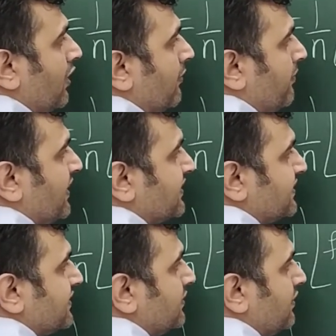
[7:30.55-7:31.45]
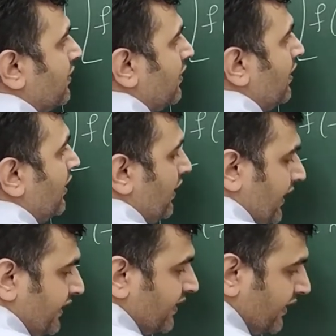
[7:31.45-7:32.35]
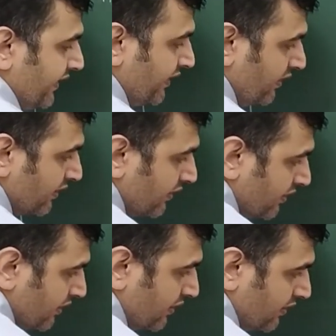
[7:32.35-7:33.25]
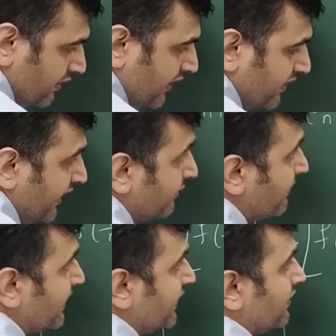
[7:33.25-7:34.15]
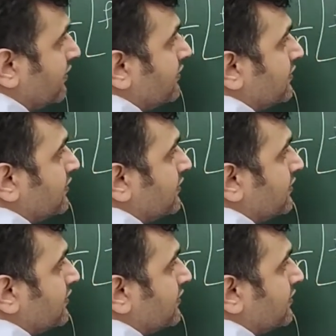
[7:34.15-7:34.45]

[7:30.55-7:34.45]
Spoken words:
plus at the end at n by n.